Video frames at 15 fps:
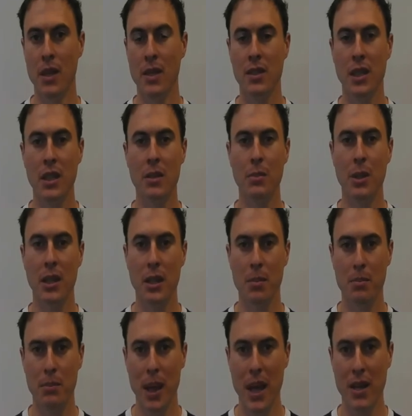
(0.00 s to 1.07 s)
so they can pick a
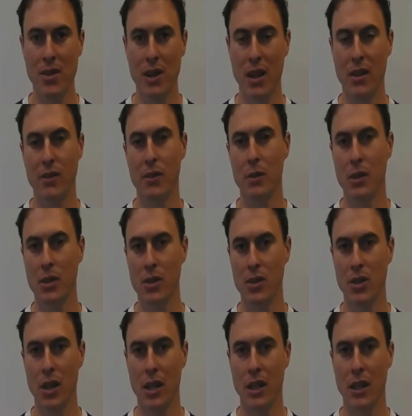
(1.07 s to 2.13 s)
bad trainer from a good
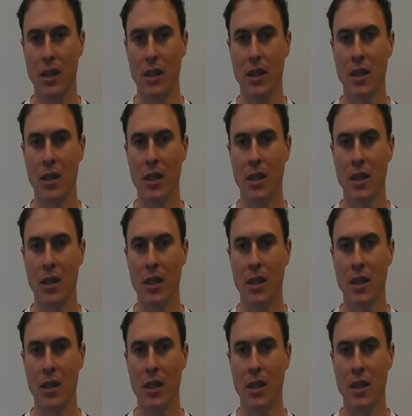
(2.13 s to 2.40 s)
trainer,